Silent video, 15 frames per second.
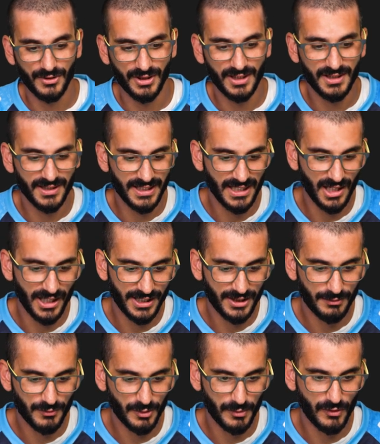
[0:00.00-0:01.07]
So these are the
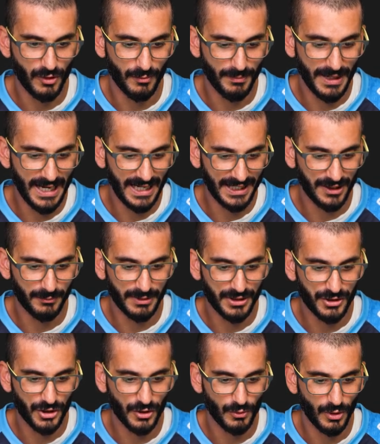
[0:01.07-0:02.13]
items we've got back, and there'll be
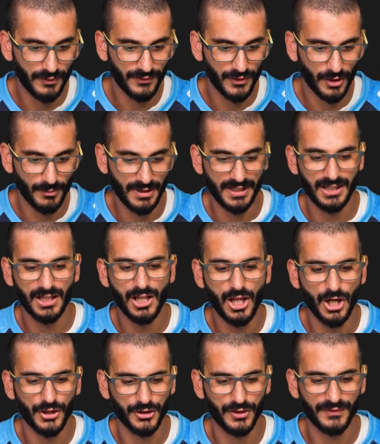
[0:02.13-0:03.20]
two of them. And there's
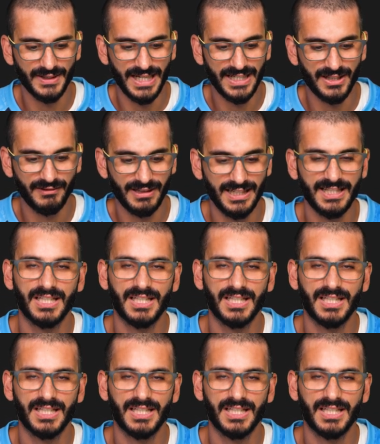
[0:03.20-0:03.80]
lots of data in here.